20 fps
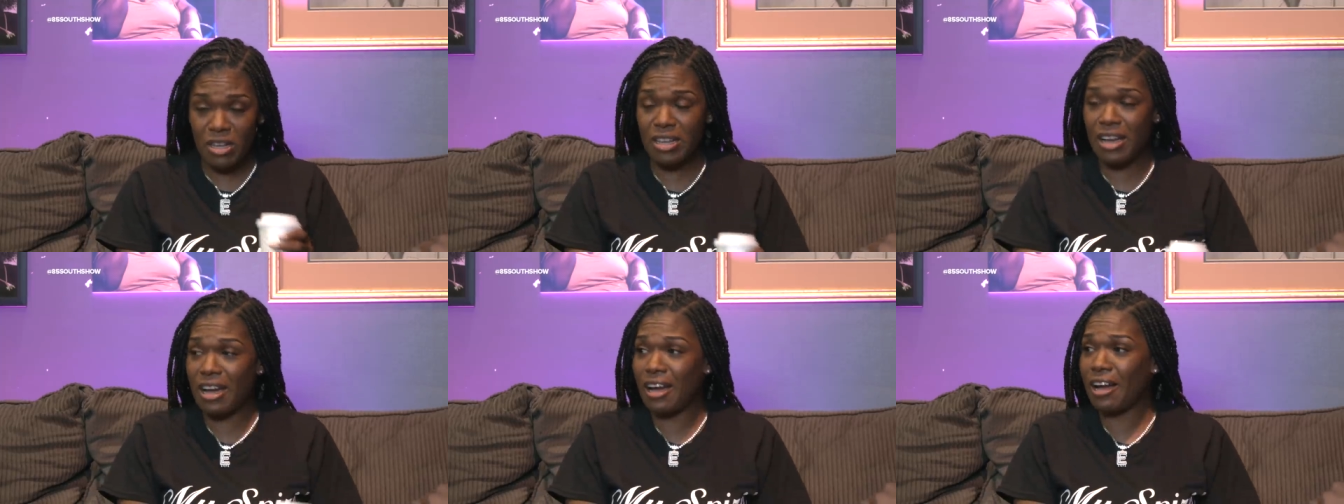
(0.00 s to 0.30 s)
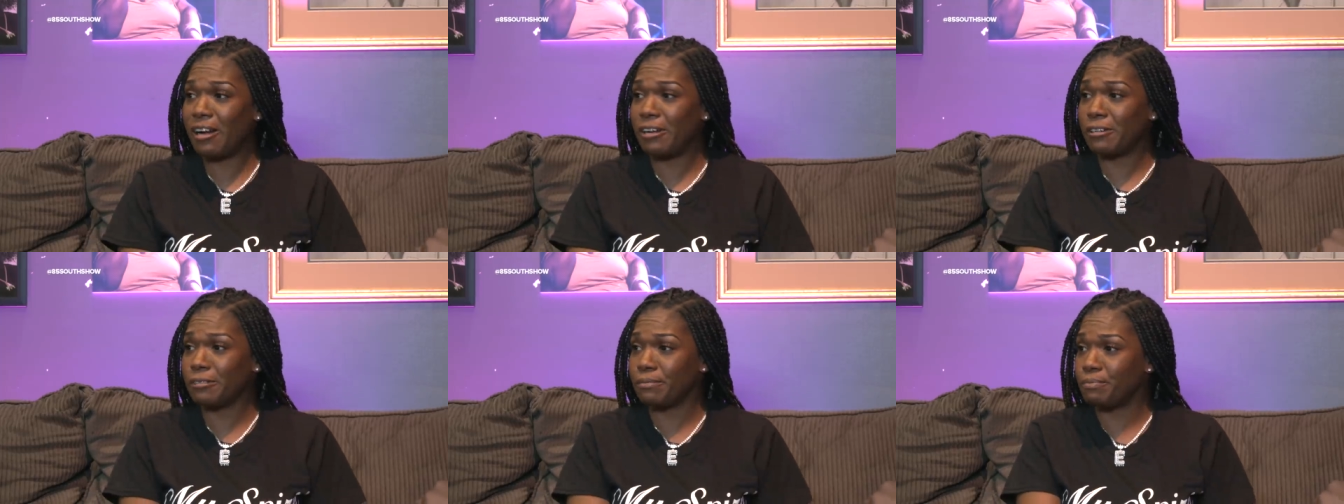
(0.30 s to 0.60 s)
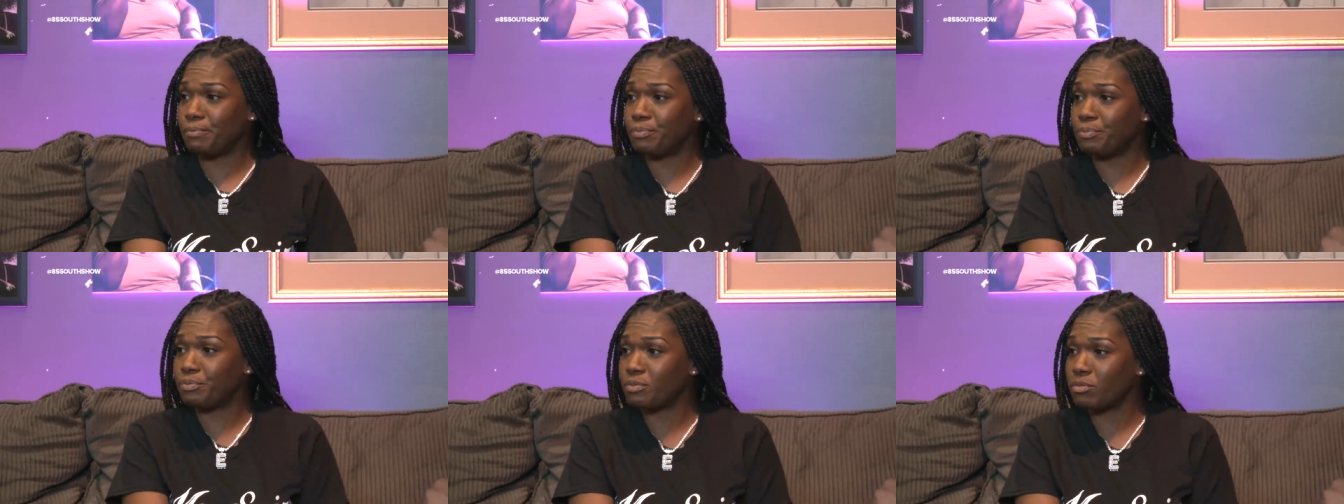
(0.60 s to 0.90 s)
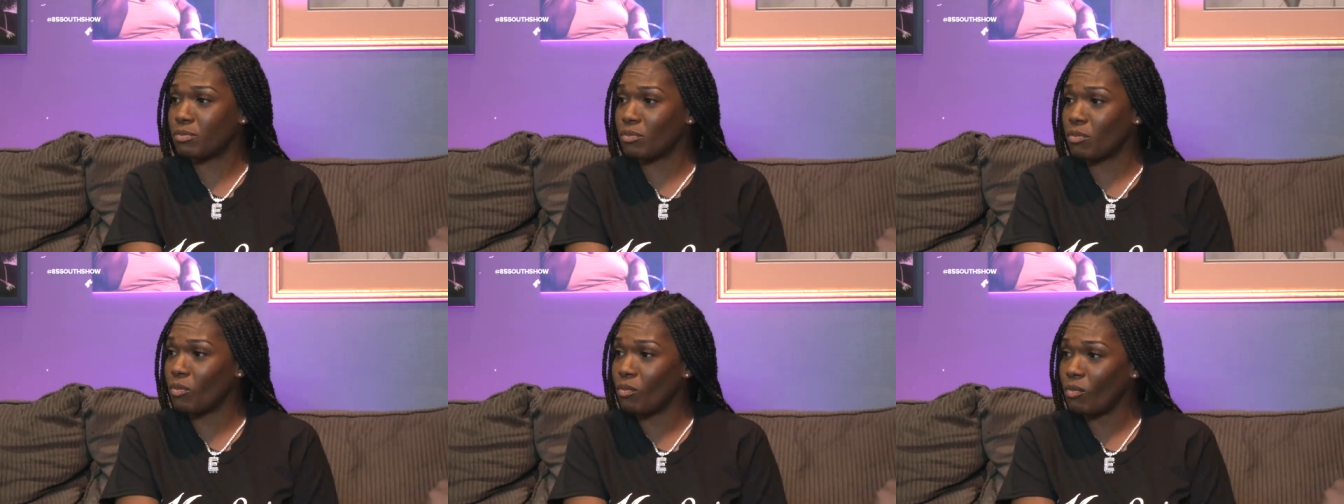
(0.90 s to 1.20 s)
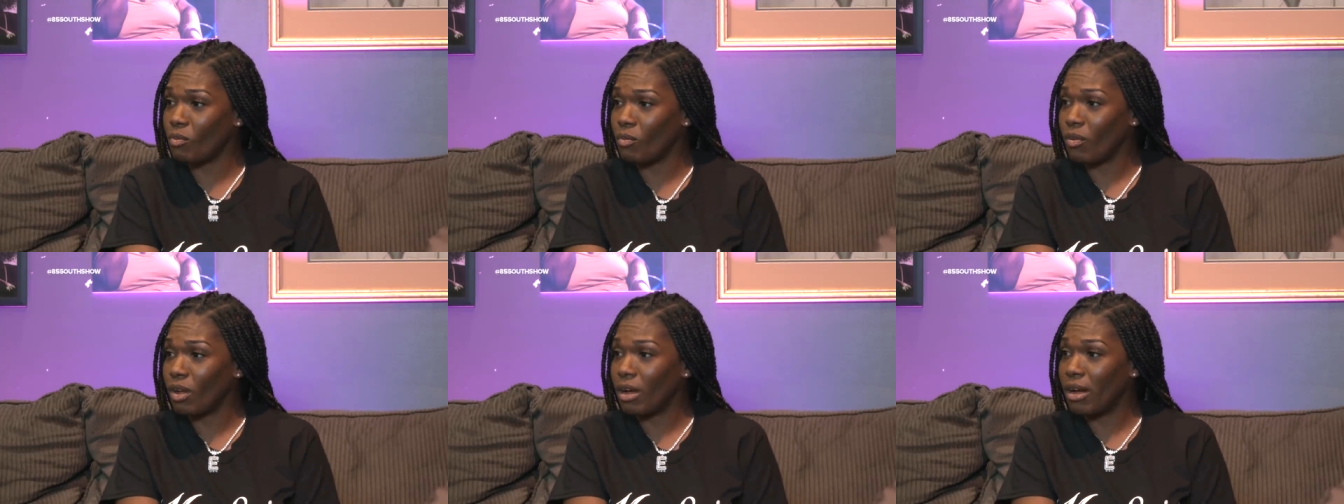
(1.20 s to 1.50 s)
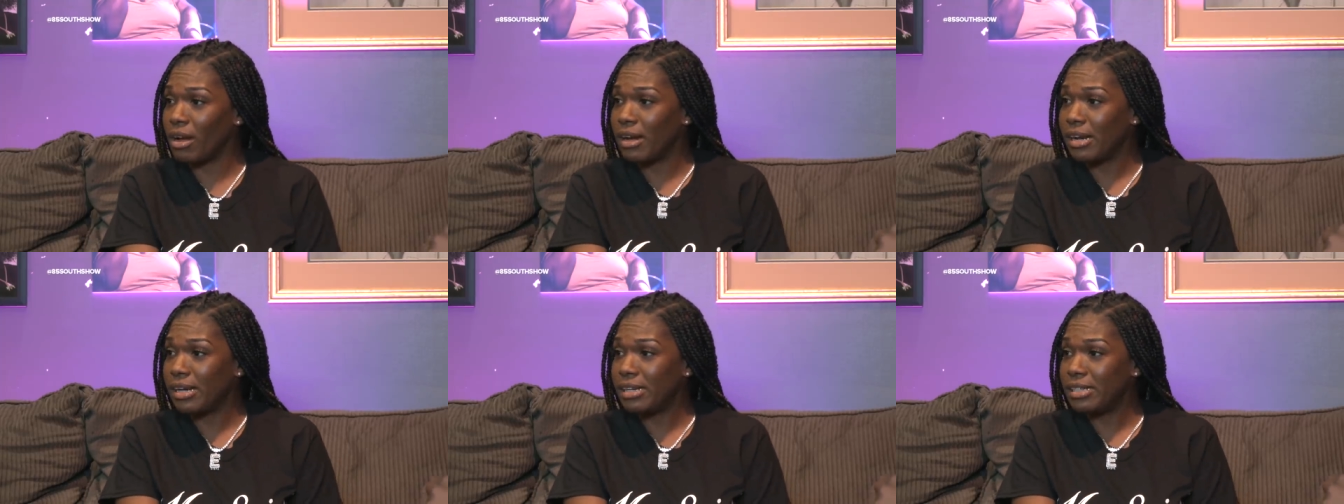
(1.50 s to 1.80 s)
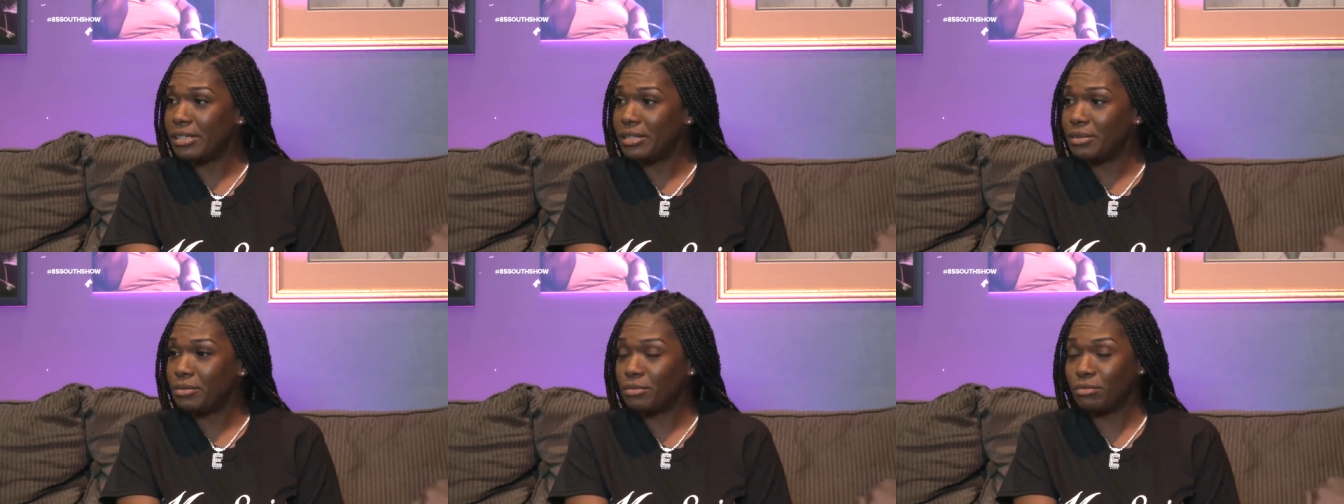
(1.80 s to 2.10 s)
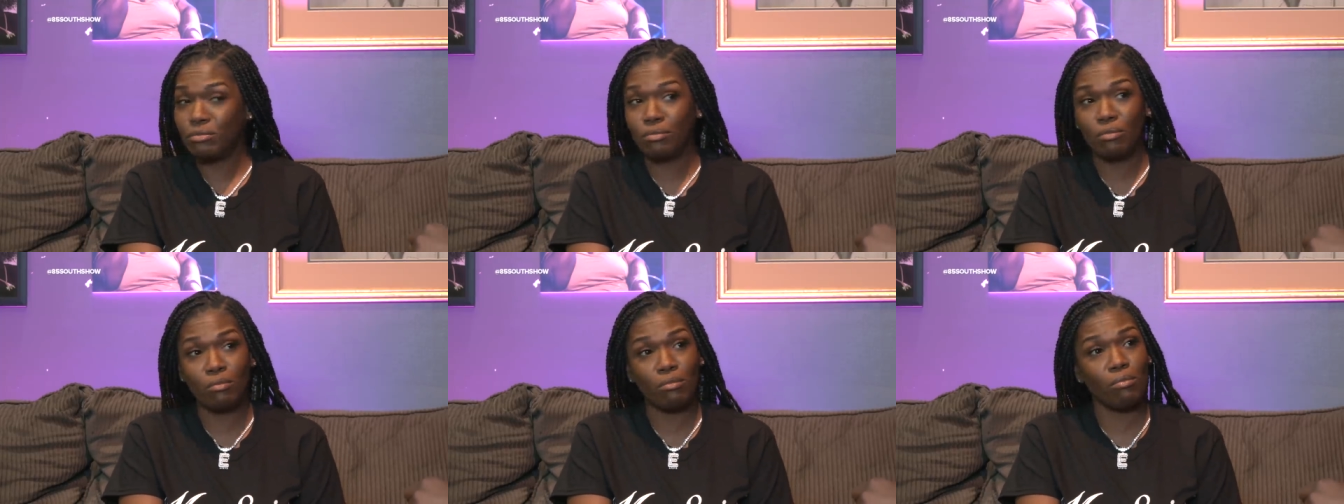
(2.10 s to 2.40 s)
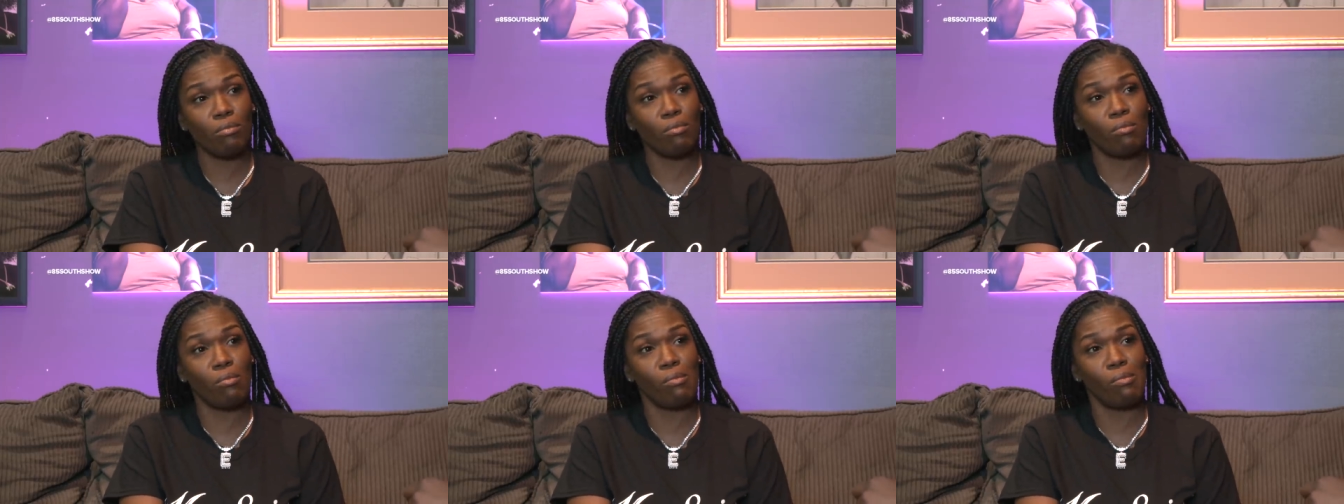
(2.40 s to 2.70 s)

it yeah. take for the queen to die? Stop saying